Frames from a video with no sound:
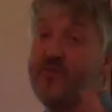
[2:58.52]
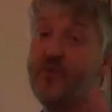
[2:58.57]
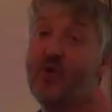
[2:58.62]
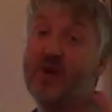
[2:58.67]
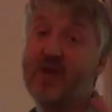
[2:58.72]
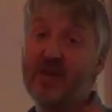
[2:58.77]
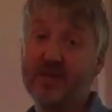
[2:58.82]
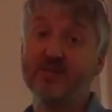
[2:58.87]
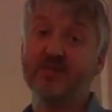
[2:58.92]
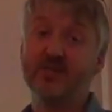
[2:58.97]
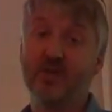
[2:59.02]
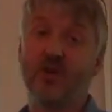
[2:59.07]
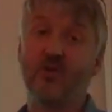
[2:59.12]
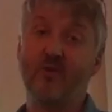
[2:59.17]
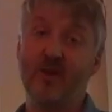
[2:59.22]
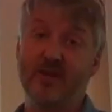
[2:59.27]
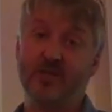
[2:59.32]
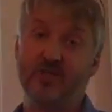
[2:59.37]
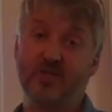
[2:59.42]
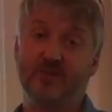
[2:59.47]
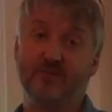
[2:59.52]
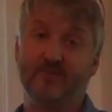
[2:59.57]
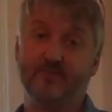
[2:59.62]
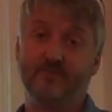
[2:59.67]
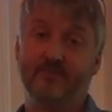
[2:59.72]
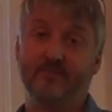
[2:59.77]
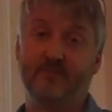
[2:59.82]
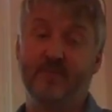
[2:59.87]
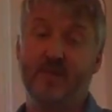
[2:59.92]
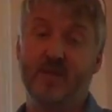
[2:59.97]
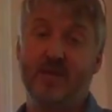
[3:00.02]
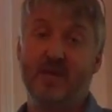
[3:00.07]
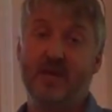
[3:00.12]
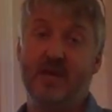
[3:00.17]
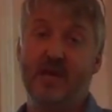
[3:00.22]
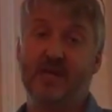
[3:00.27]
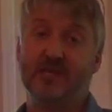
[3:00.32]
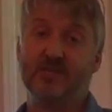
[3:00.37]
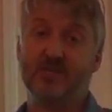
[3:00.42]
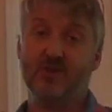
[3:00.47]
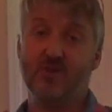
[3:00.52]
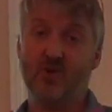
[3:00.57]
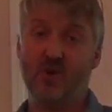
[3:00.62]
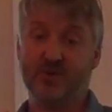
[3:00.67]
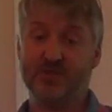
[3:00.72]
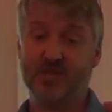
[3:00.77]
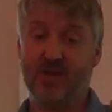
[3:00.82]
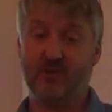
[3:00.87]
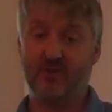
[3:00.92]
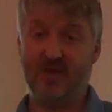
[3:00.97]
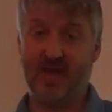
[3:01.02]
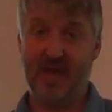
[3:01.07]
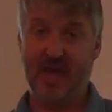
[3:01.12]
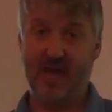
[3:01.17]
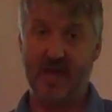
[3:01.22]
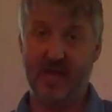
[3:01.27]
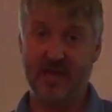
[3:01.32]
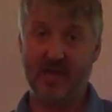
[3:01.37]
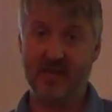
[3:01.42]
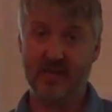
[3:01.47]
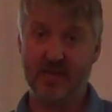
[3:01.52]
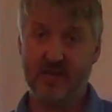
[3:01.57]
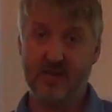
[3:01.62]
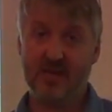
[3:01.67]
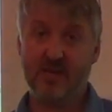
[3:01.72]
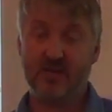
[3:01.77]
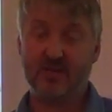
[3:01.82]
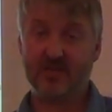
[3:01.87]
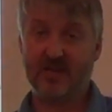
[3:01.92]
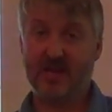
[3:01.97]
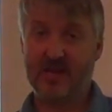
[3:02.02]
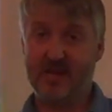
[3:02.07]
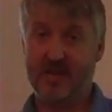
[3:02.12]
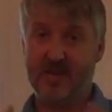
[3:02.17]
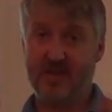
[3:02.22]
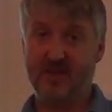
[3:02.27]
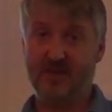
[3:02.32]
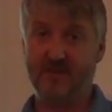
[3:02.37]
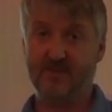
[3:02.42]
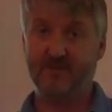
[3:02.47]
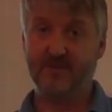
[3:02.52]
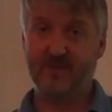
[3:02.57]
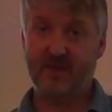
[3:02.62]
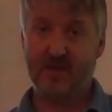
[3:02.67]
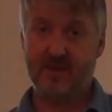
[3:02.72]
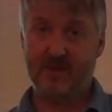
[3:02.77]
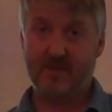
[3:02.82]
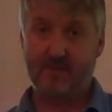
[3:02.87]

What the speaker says: for integration. It's not okay to leave